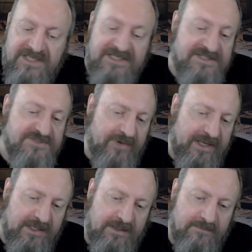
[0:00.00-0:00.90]
has
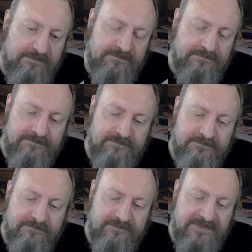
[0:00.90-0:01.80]
Recce,
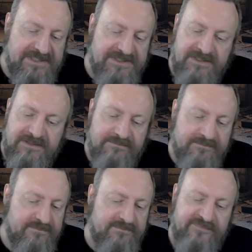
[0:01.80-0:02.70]
basically.
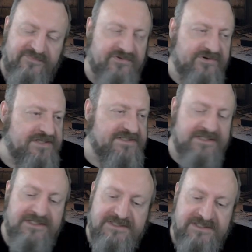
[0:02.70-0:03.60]
For the rest
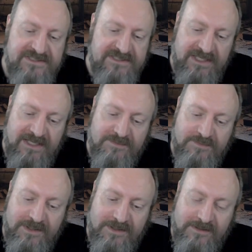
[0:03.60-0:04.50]
is the
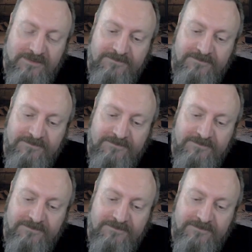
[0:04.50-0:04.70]
same,